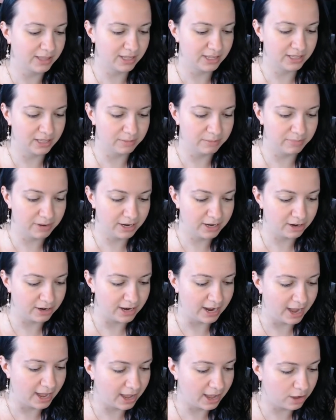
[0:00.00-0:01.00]
and depending on
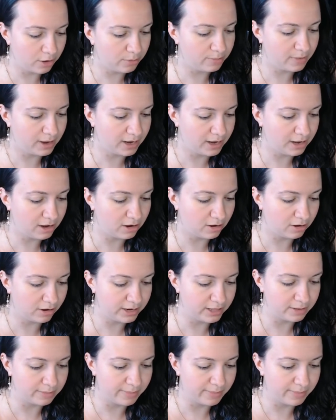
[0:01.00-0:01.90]
how many are in the